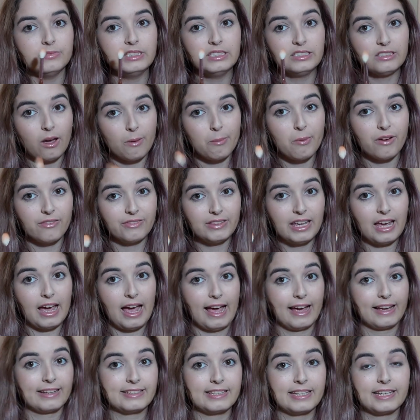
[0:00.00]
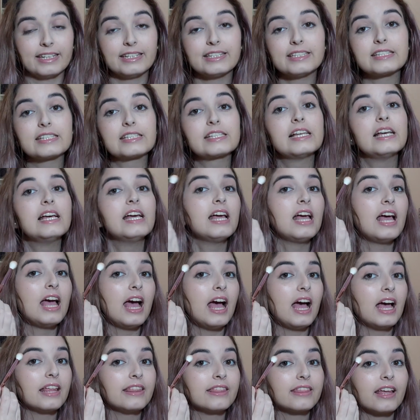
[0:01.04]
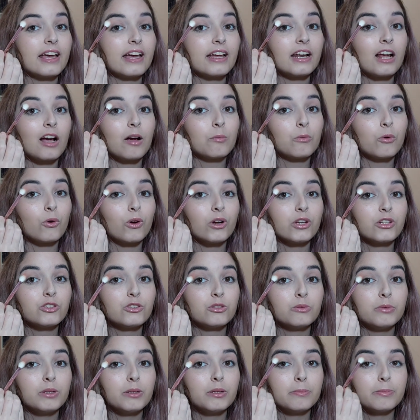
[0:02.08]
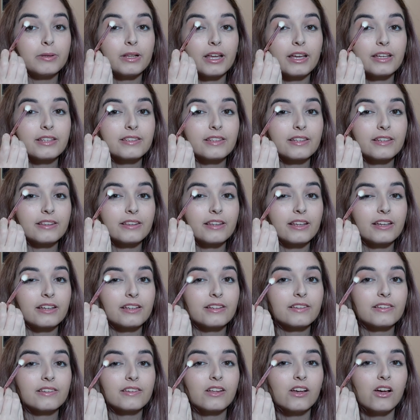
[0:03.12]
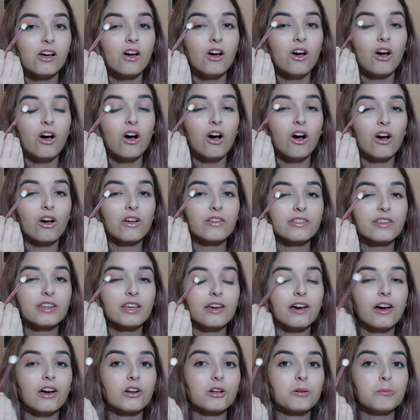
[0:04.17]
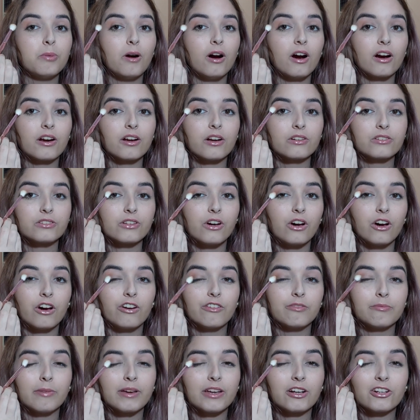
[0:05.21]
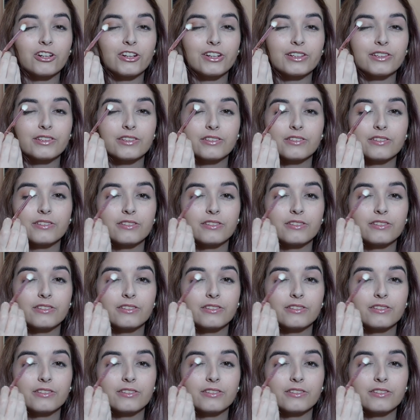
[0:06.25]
Top of the axis. And then I'm going to be placing this on the outer part of my crease.